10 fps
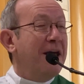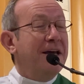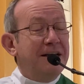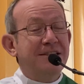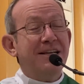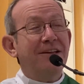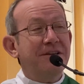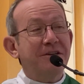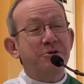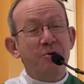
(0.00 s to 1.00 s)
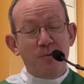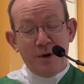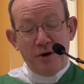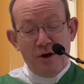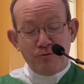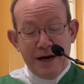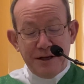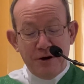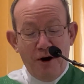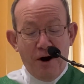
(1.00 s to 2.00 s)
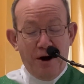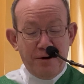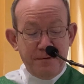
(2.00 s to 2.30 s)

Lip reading: He's telling us who we already are.